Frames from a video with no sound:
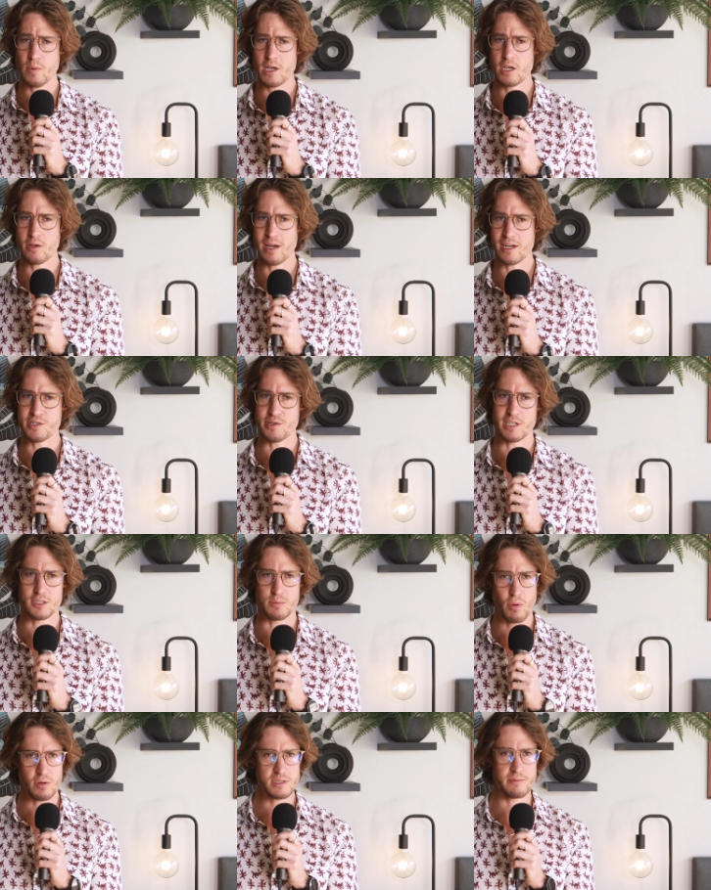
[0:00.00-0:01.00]
is where you get to
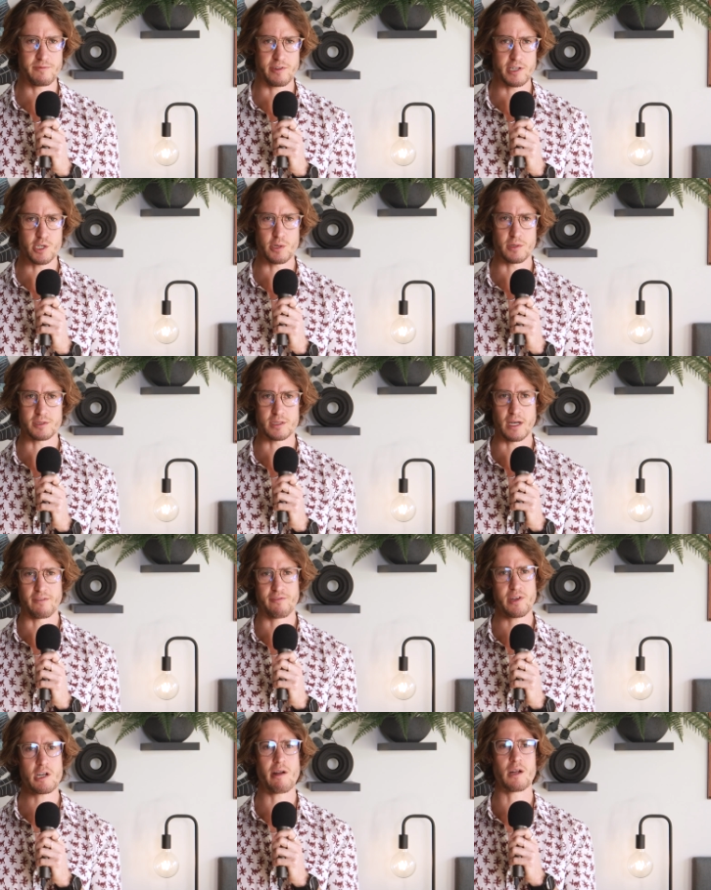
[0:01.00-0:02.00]
explore some visuals
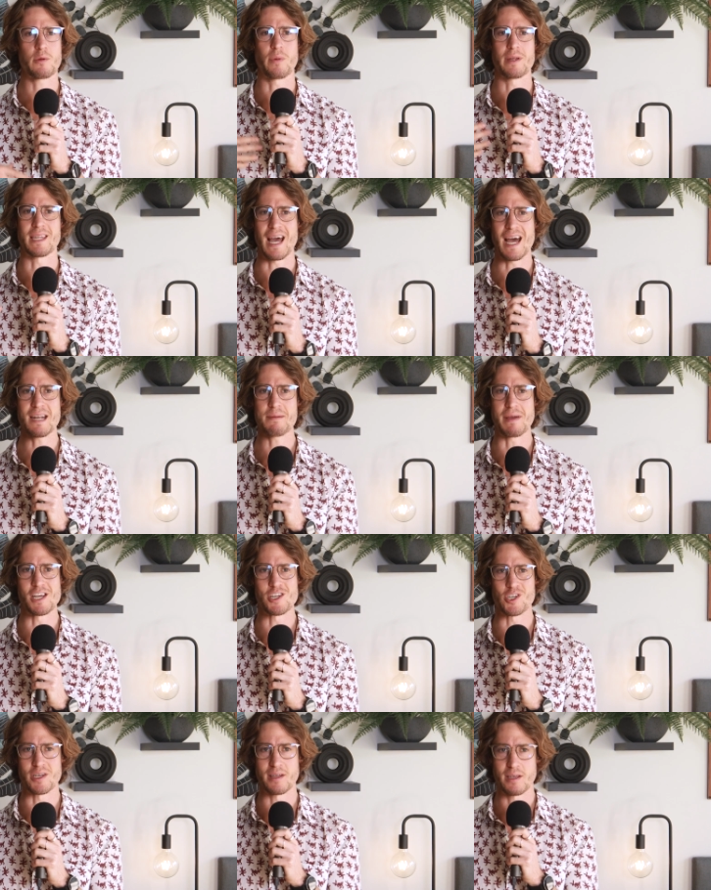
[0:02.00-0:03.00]
and figure out what the
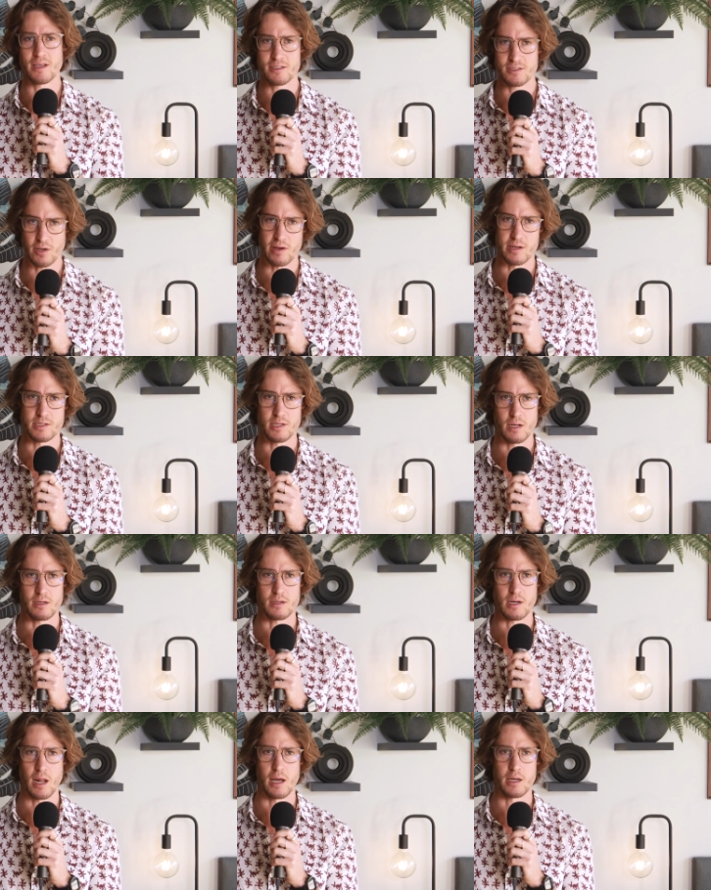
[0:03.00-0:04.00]
animation is going to
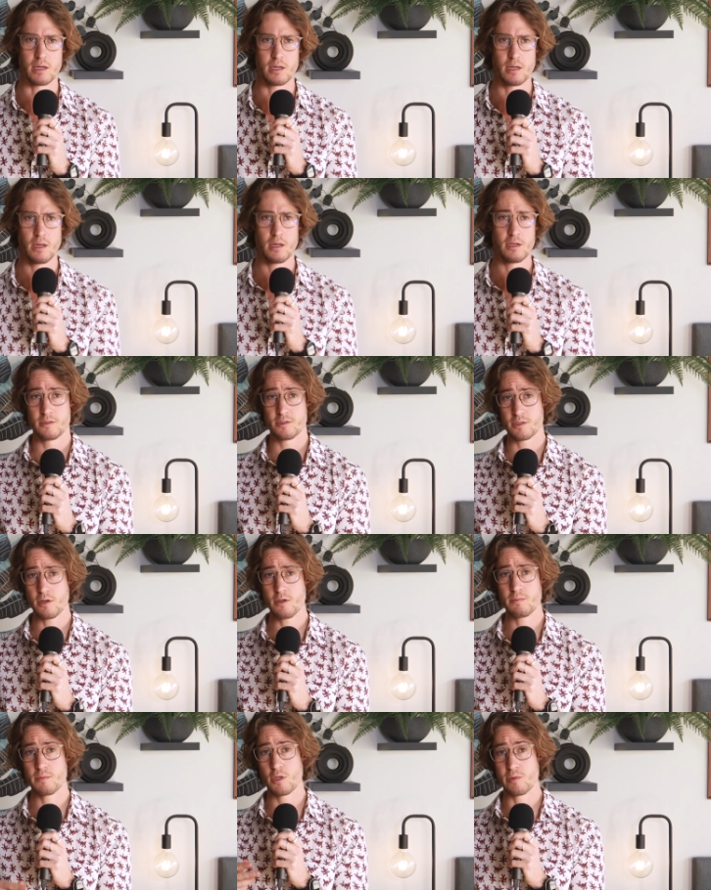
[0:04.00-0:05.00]
look like.
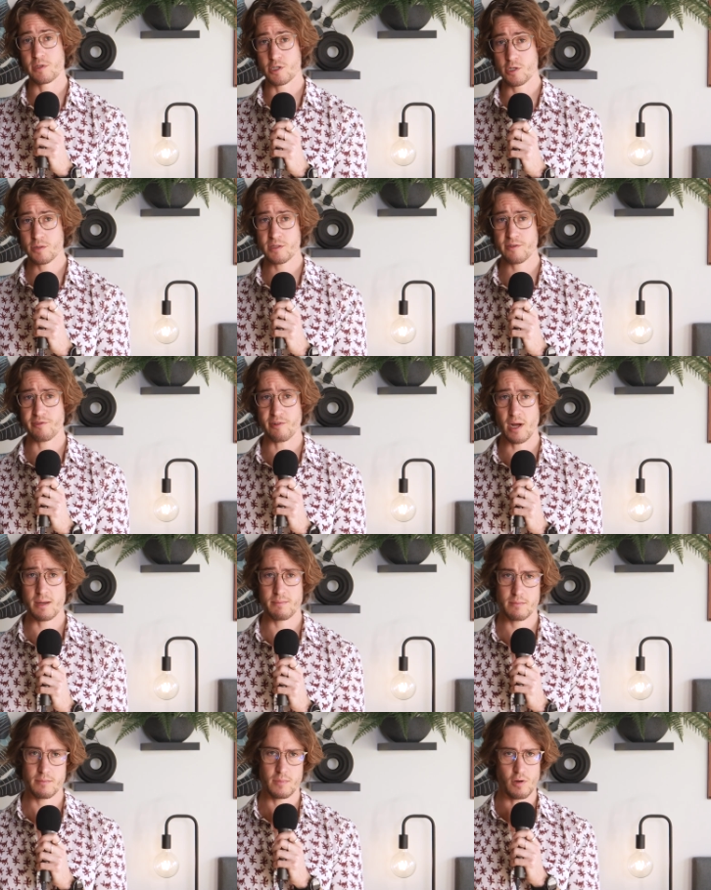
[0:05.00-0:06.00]
So you would choose a
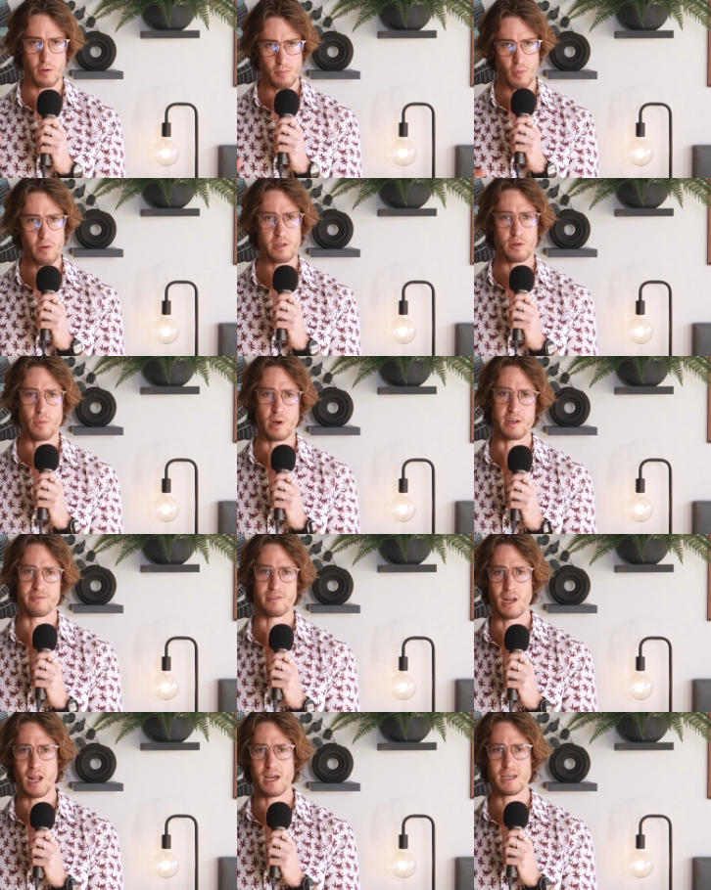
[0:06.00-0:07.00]
frame, or more than one
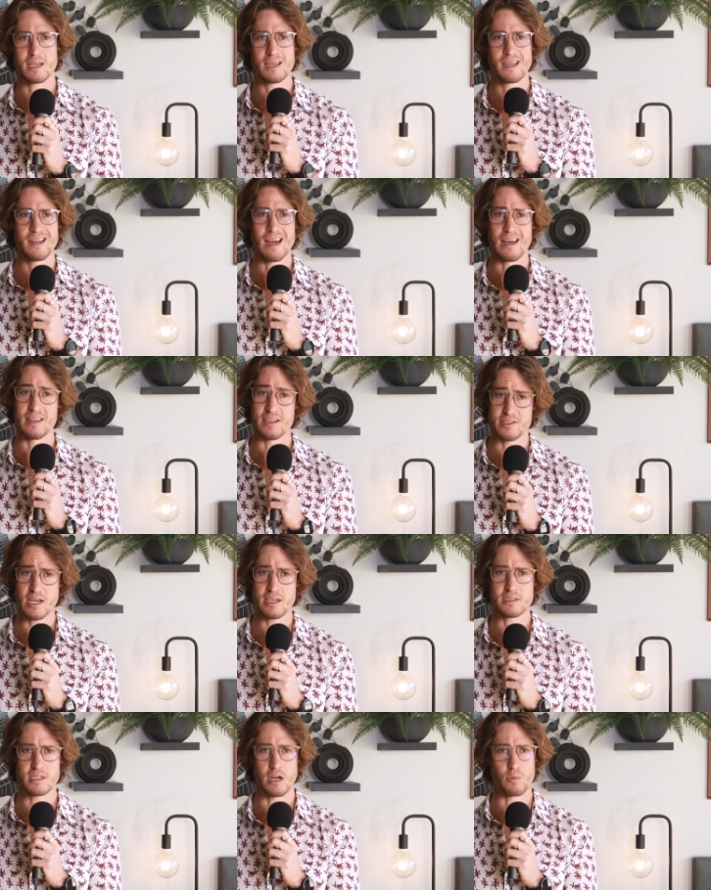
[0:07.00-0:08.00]
if you like, and then
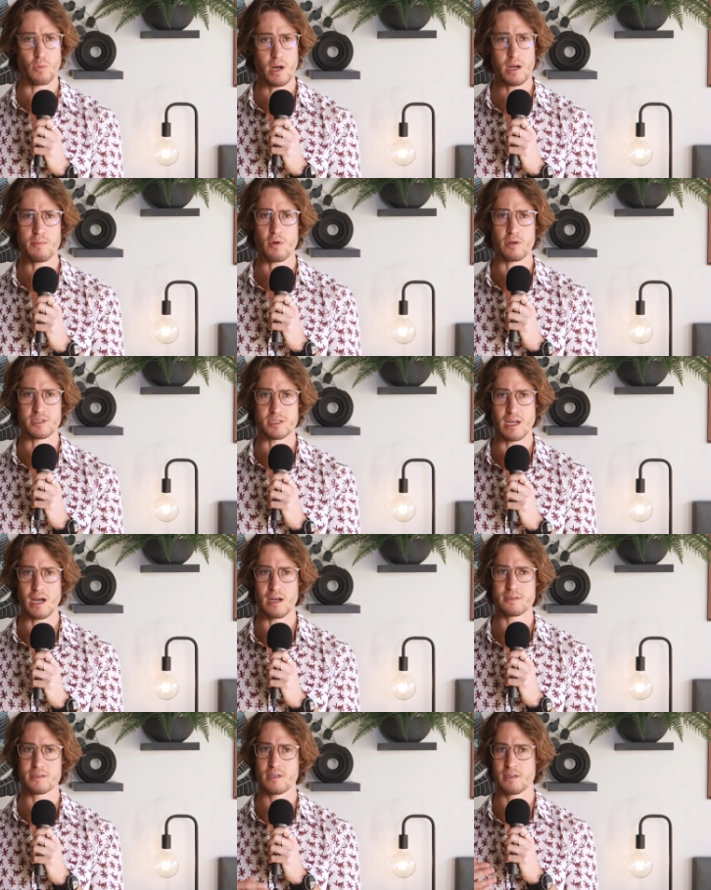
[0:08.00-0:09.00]
test out one or more
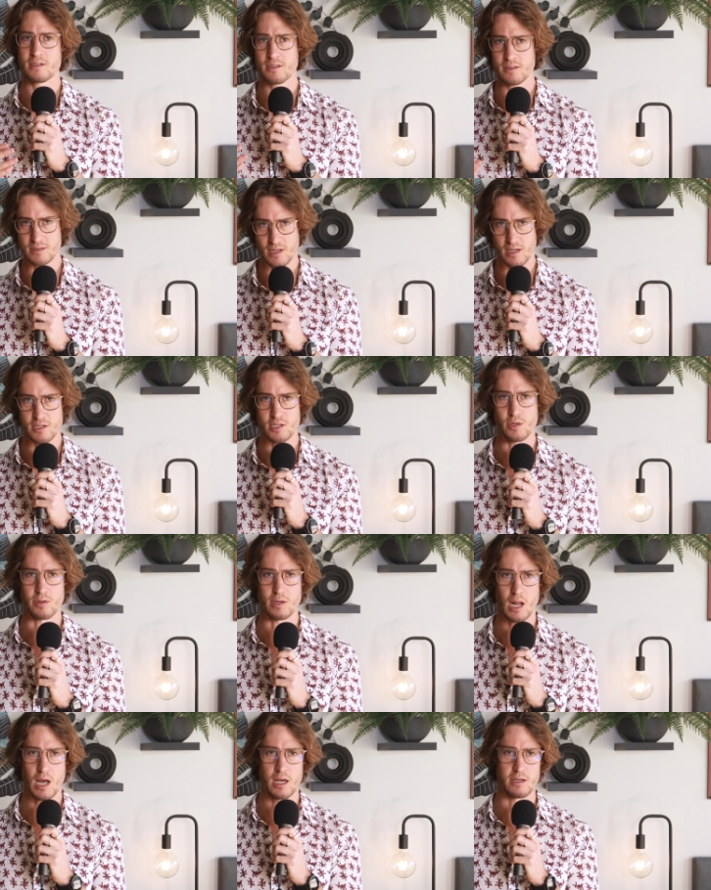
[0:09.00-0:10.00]
styles to send to
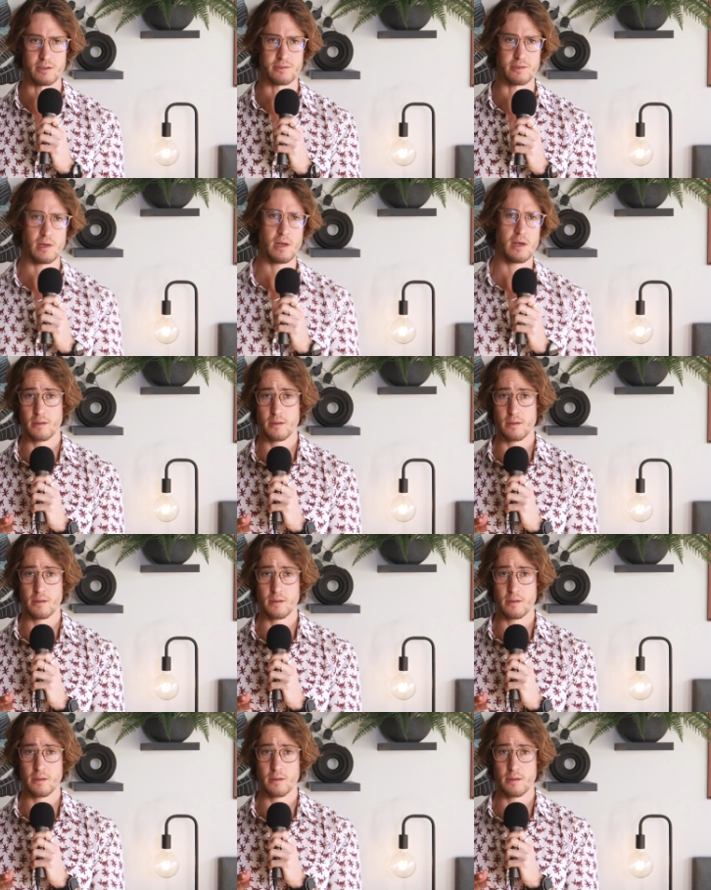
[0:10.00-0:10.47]
your client.